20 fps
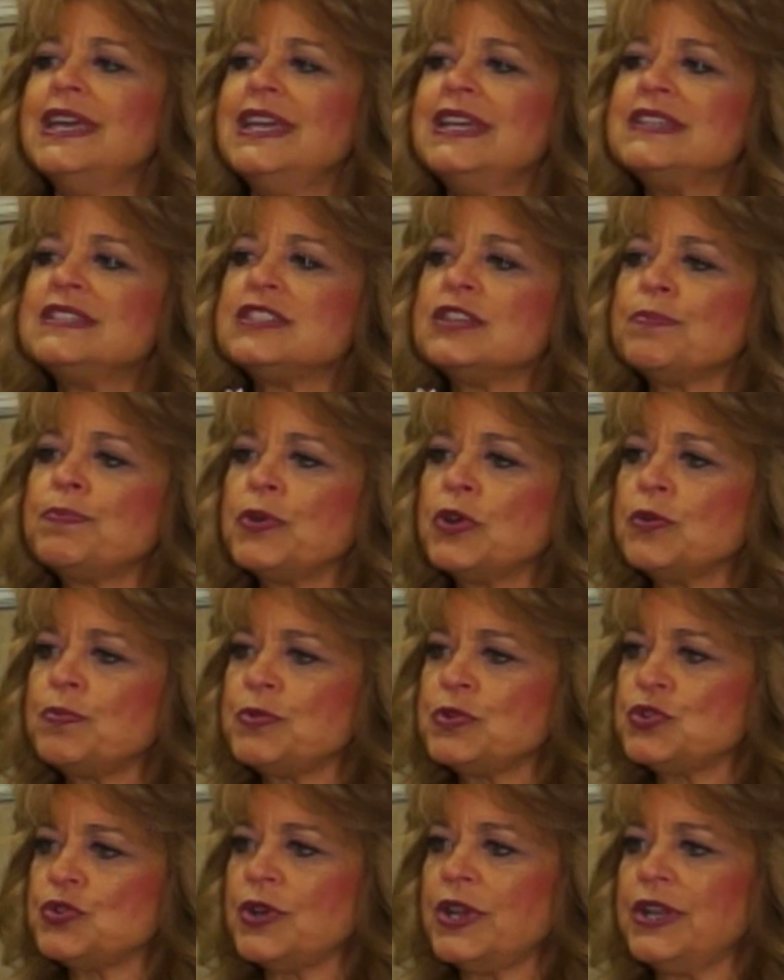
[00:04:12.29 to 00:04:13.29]
is the
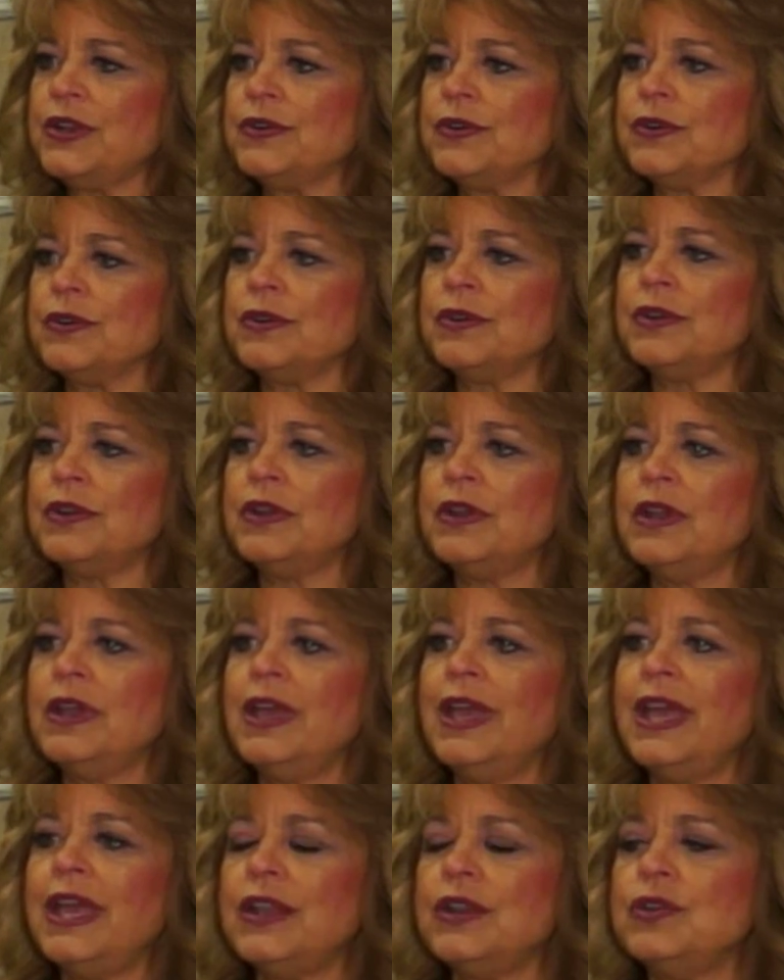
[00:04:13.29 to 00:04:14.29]
perpetrator
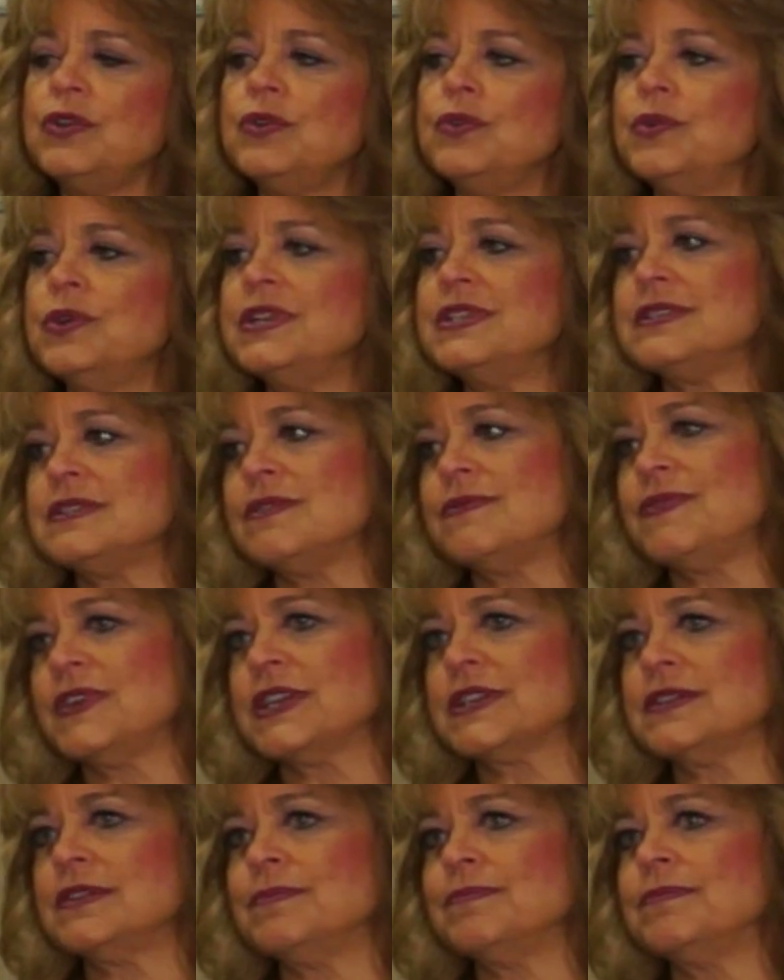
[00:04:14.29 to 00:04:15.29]
and who is the
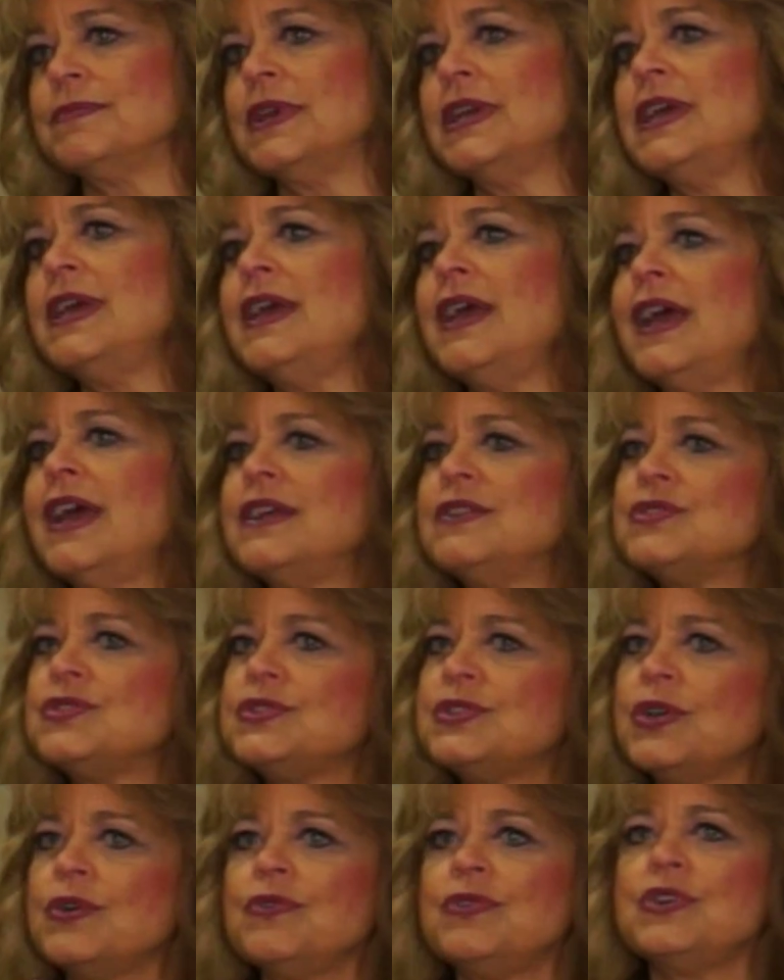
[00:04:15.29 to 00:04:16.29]
victim. And
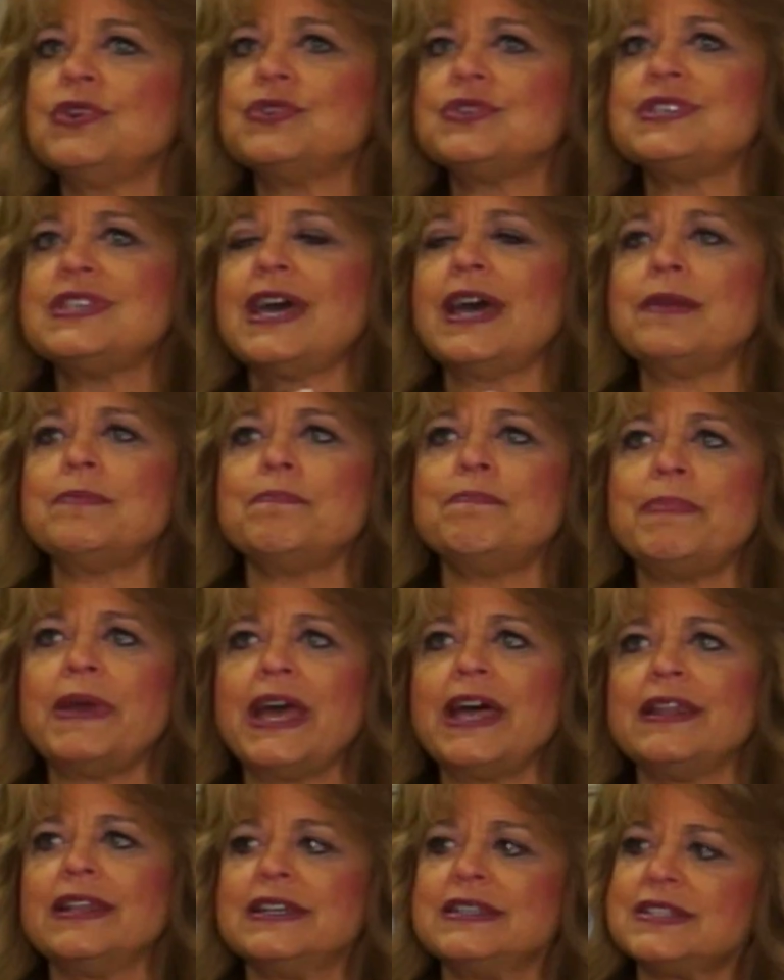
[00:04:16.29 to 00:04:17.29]
so there's that
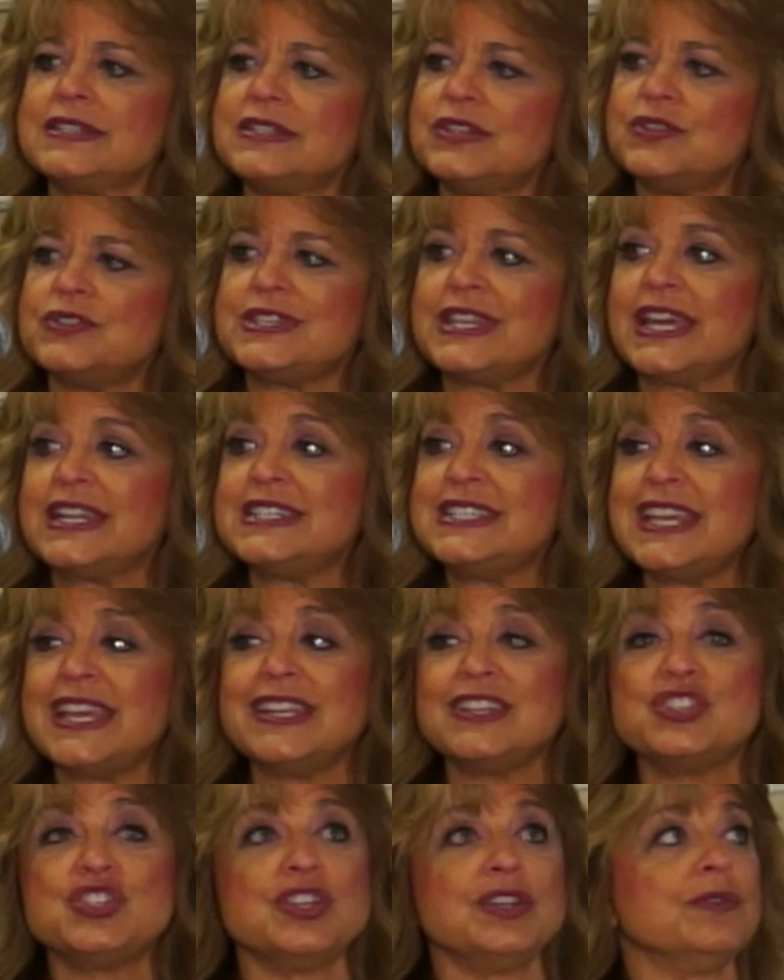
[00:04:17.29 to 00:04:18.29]
balance, there's that
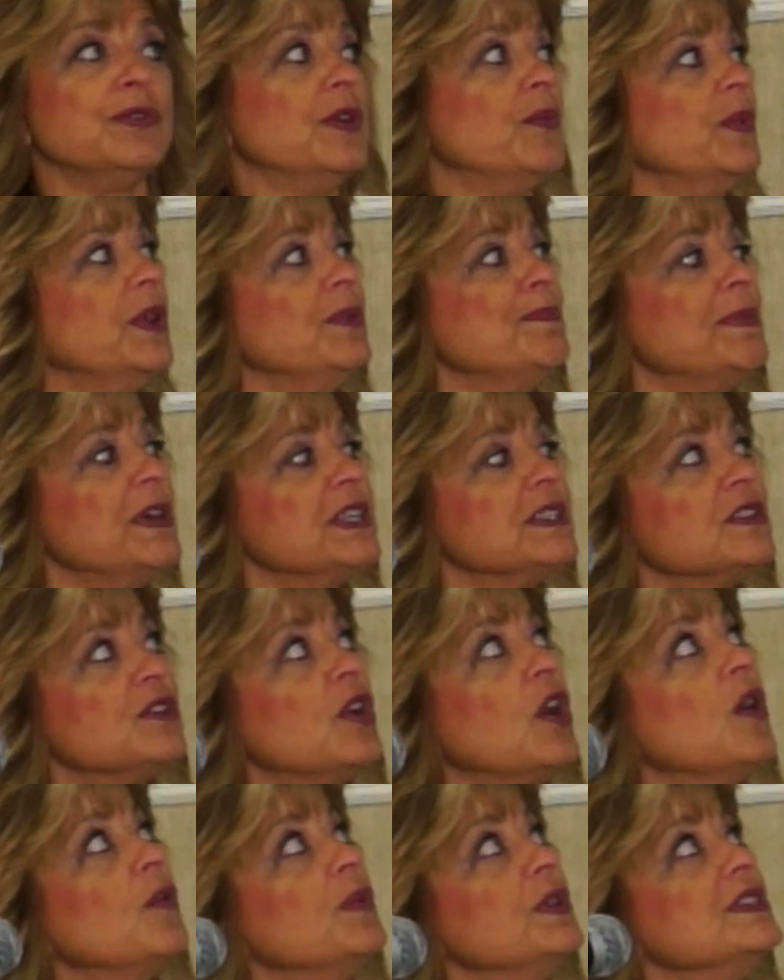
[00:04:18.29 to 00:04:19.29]
tension that we must
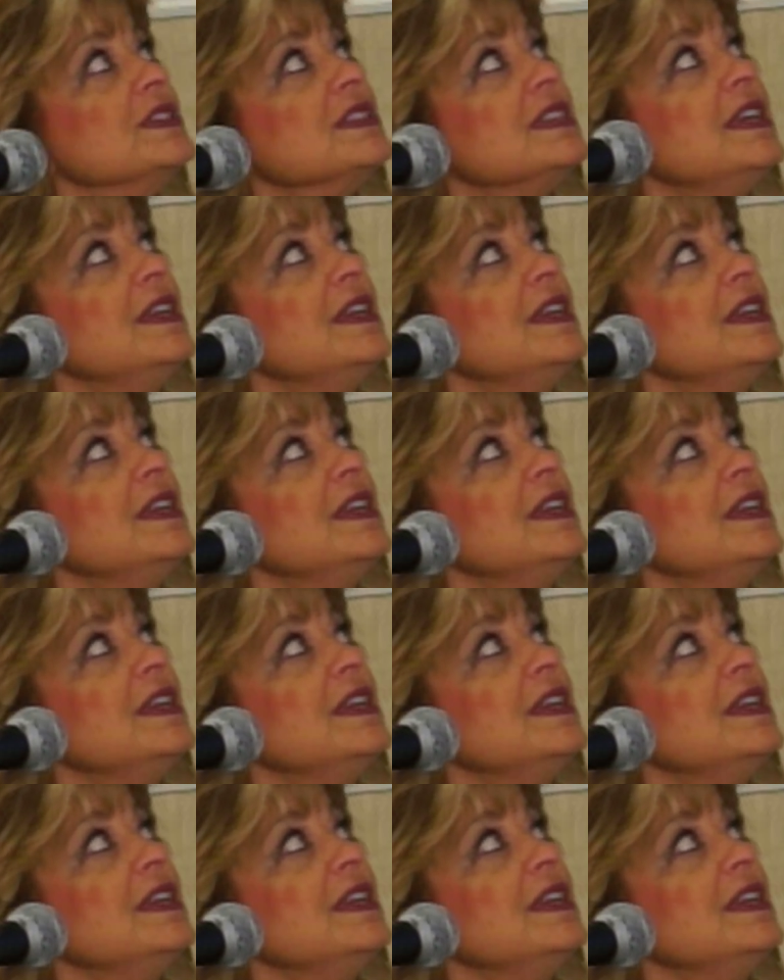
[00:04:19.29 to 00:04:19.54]
always